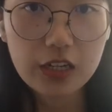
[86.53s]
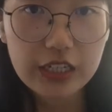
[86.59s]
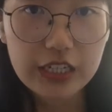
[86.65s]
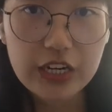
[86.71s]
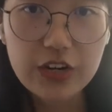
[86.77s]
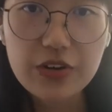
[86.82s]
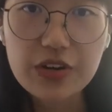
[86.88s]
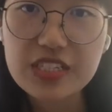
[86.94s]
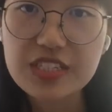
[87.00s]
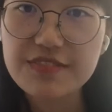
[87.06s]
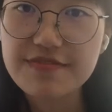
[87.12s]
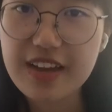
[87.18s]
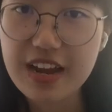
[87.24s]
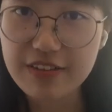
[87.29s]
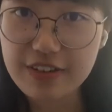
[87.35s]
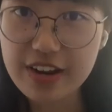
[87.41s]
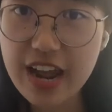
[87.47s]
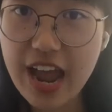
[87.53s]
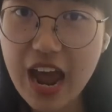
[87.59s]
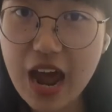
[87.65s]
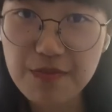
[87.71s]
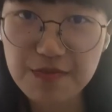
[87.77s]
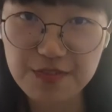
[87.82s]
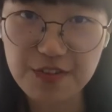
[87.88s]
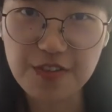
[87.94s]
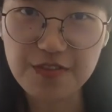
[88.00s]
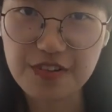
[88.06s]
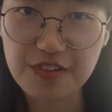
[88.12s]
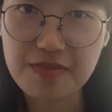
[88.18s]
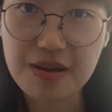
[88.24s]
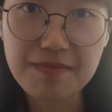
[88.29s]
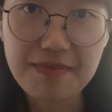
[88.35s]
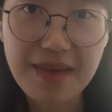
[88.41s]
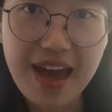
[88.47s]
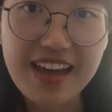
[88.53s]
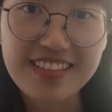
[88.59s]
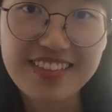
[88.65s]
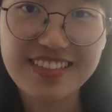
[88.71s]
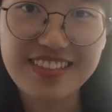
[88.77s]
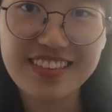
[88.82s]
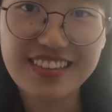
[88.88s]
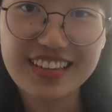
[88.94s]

Go is very helpful for my math.